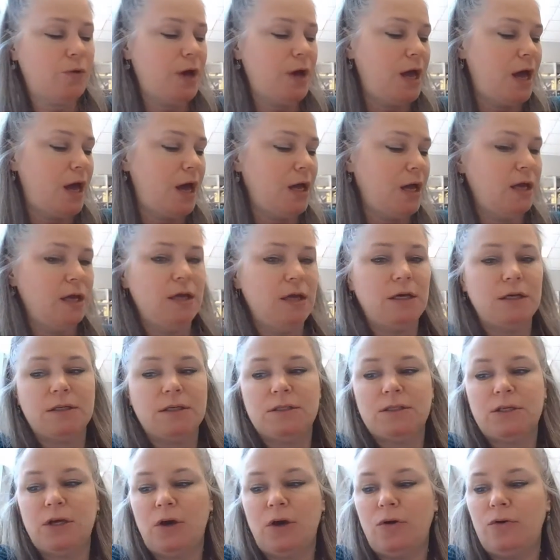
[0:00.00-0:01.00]
Okay,
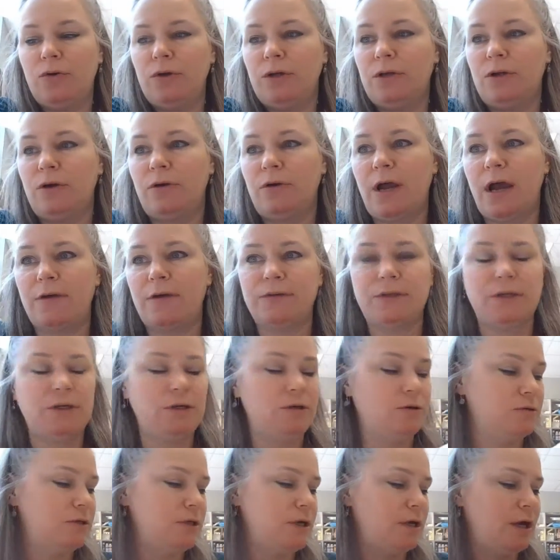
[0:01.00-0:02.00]
so you don't have to
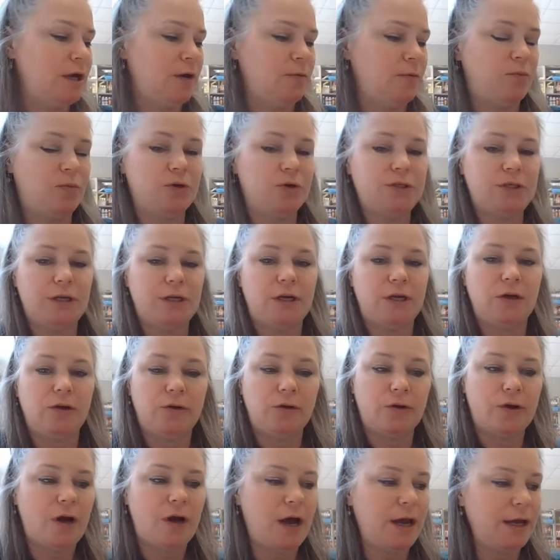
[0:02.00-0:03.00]
use a
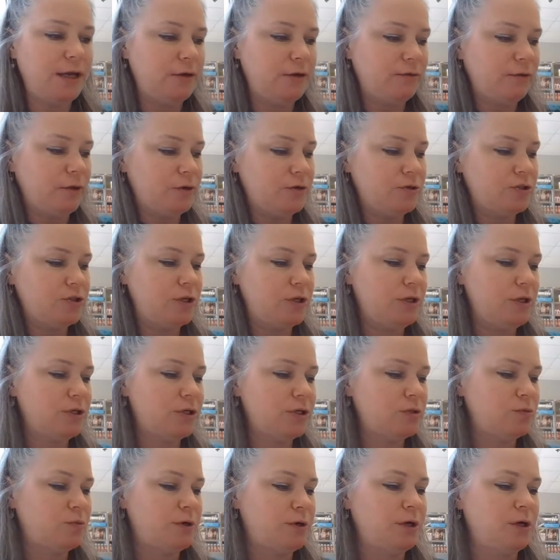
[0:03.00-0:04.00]
particular kind of lotion, you
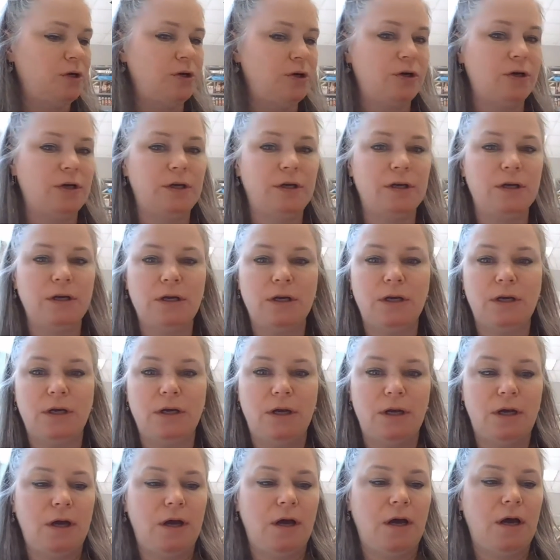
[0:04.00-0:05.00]
just want a
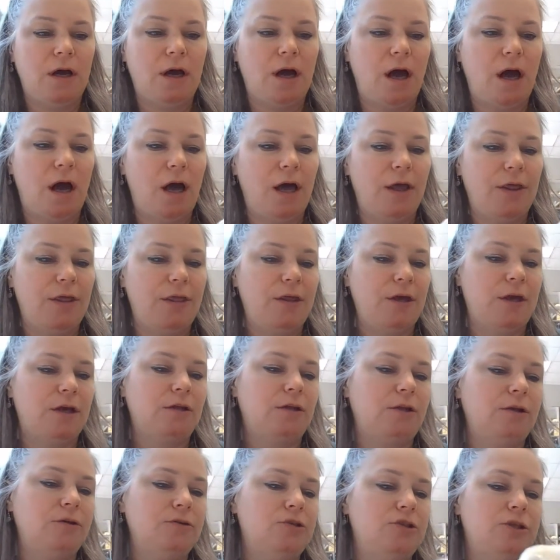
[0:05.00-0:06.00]
good thick
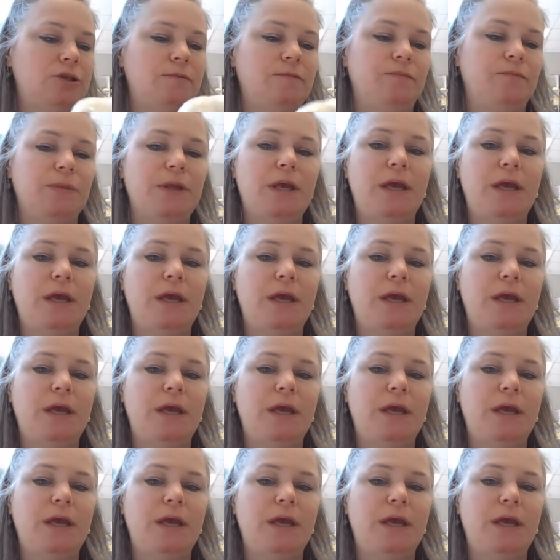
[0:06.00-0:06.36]
lotion.